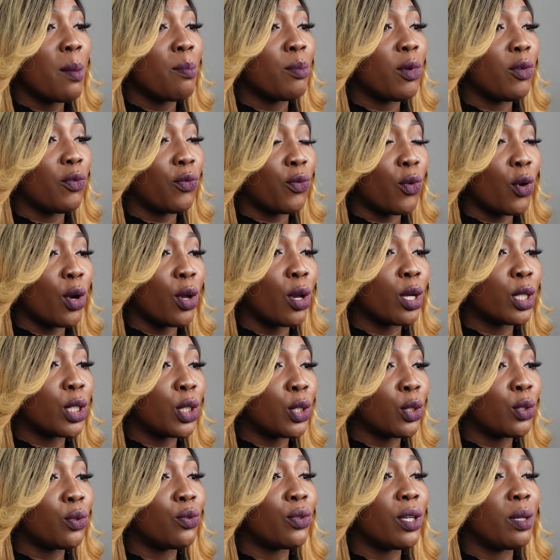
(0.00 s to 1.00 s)
before your
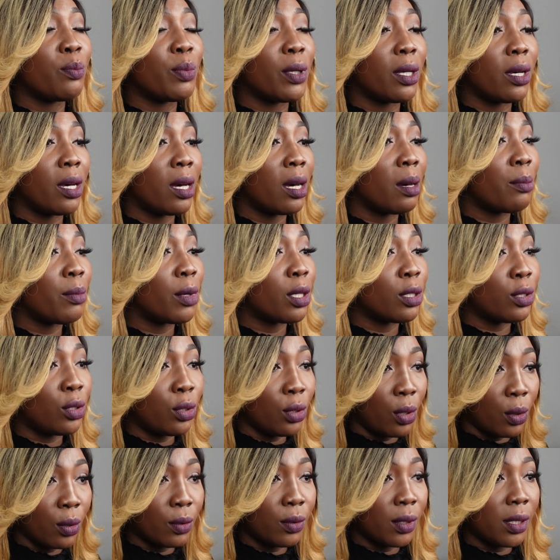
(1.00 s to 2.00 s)
children become
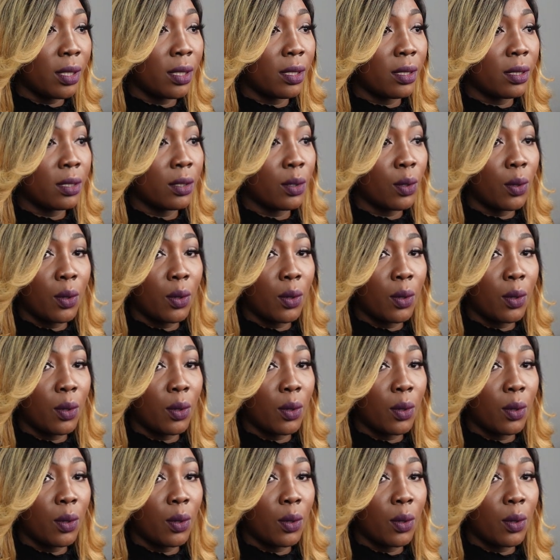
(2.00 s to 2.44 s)
adults.